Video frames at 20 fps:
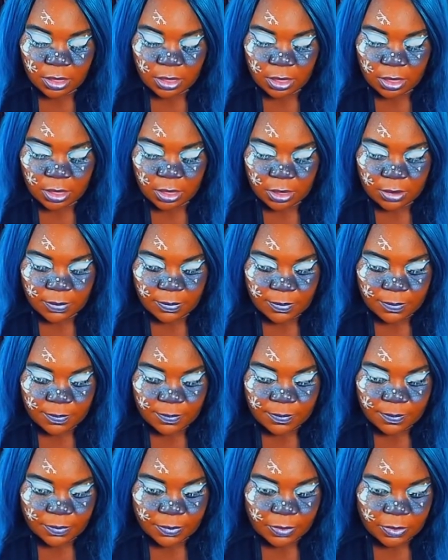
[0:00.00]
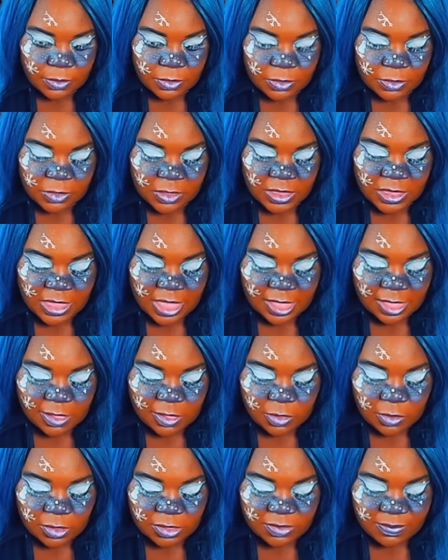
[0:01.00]
The yellow
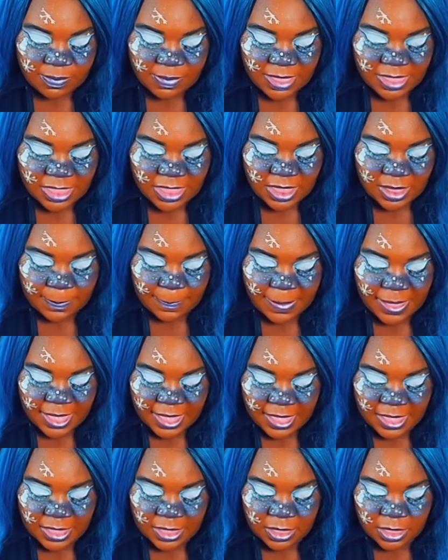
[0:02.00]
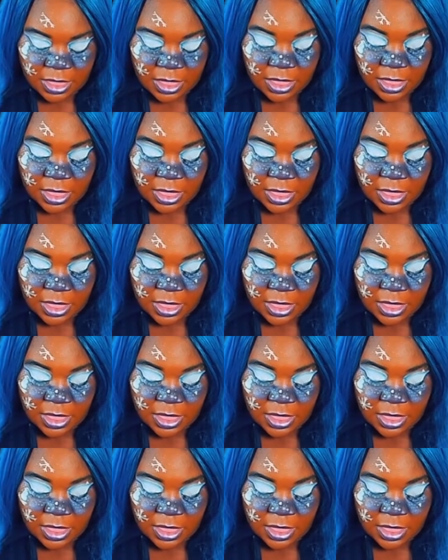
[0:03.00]
cosmetic paint